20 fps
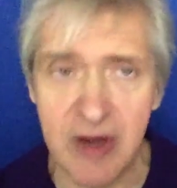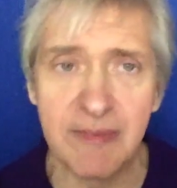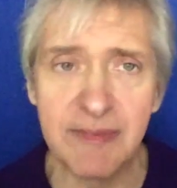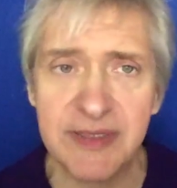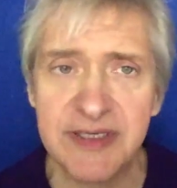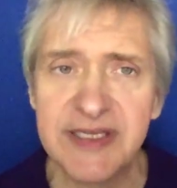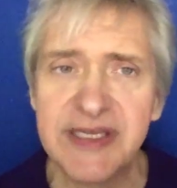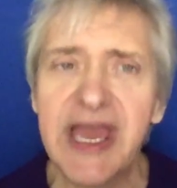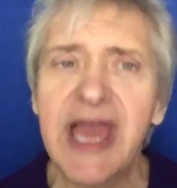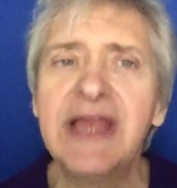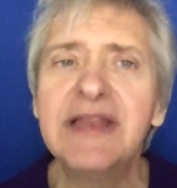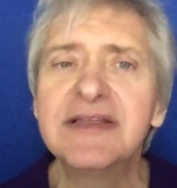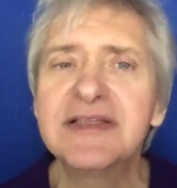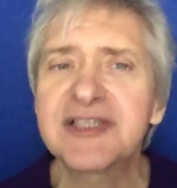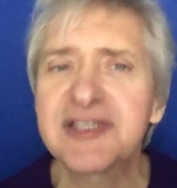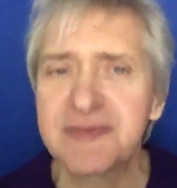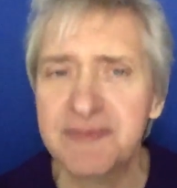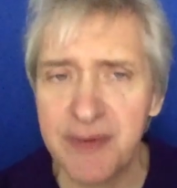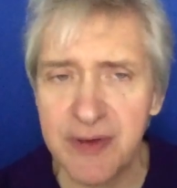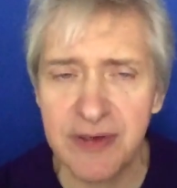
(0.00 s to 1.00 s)
but it's a gate in the
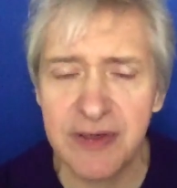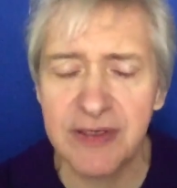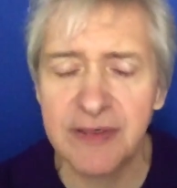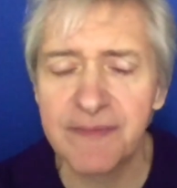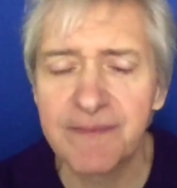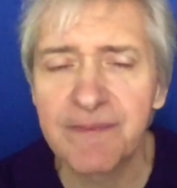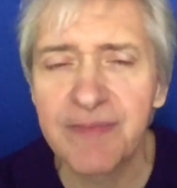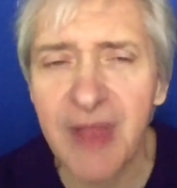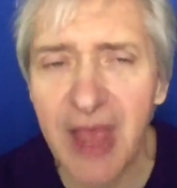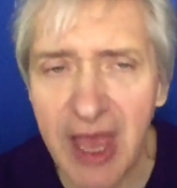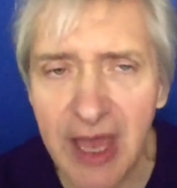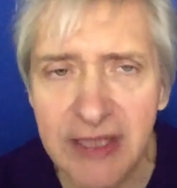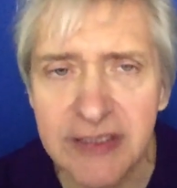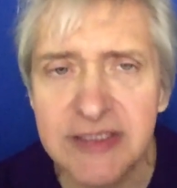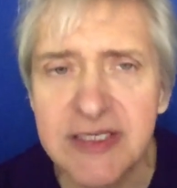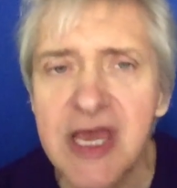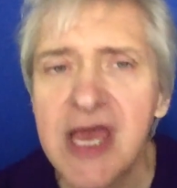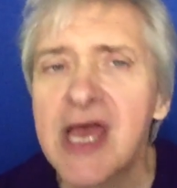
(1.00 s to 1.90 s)
spirit, and it